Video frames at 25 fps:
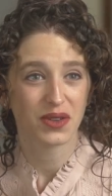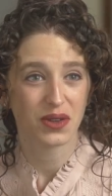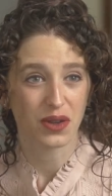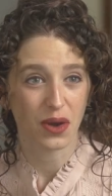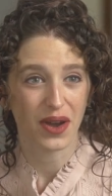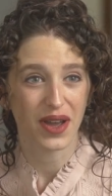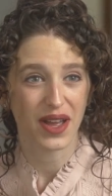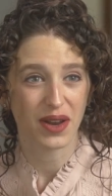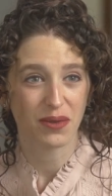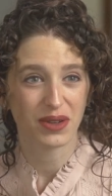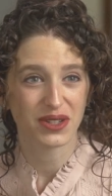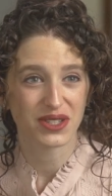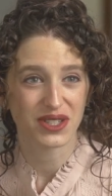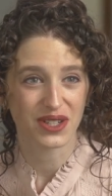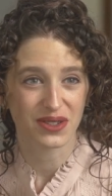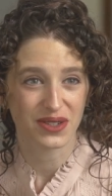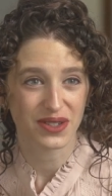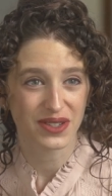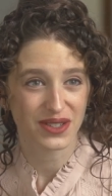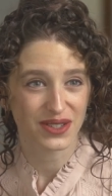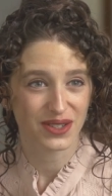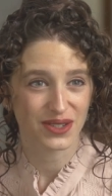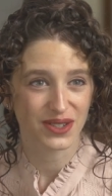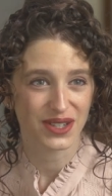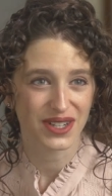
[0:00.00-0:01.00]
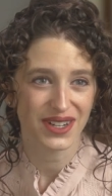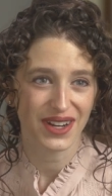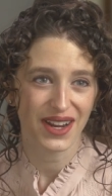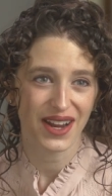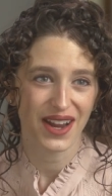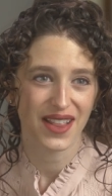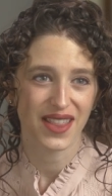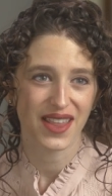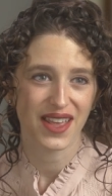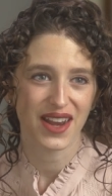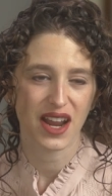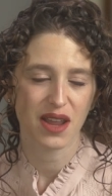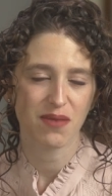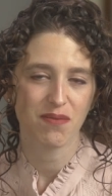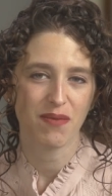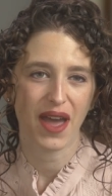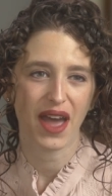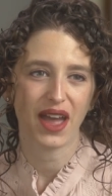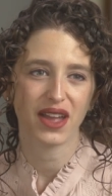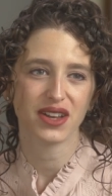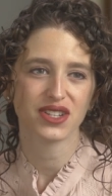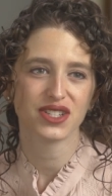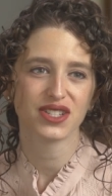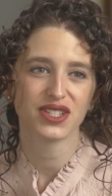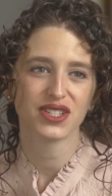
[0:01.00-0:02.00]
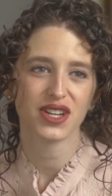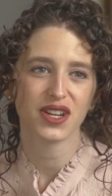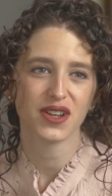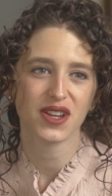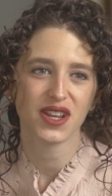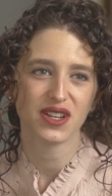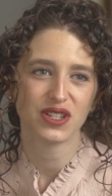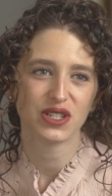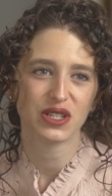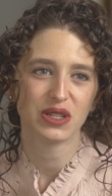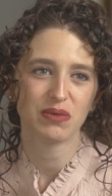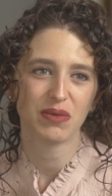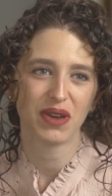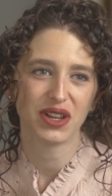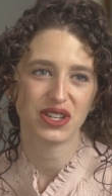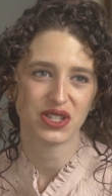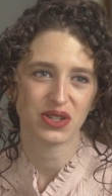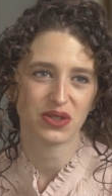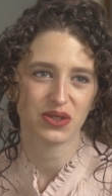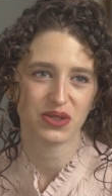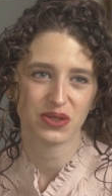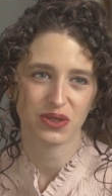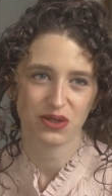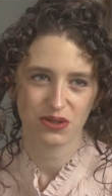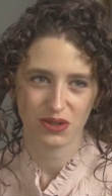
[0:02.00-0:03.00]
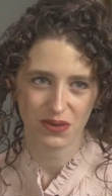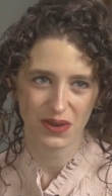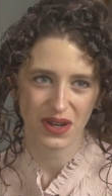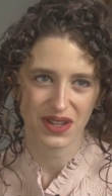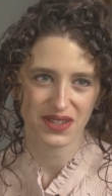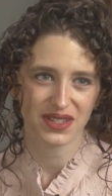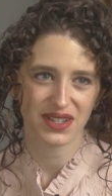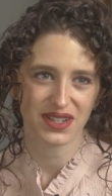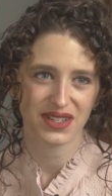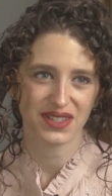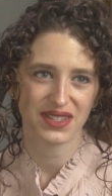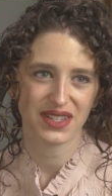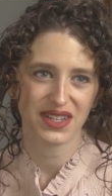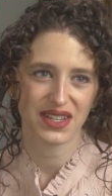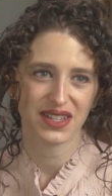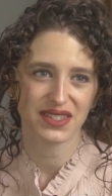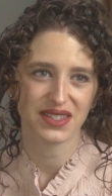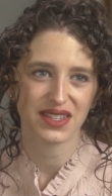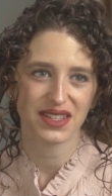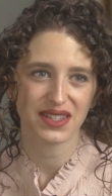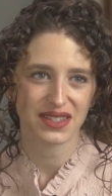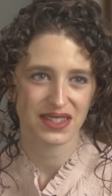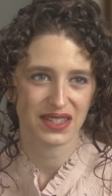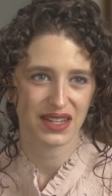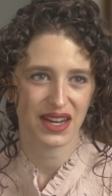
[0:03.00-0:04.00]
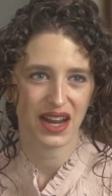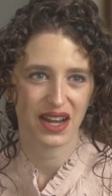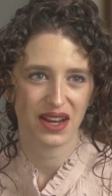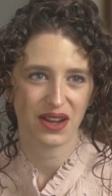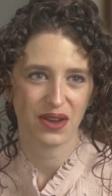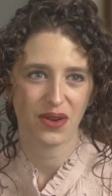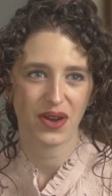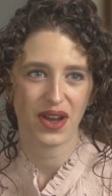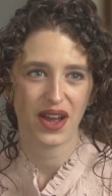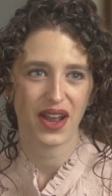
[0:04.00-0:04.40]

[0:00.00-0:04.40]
go ahead with general surgery, and then I matched into my general surgery residency in Cincinnati,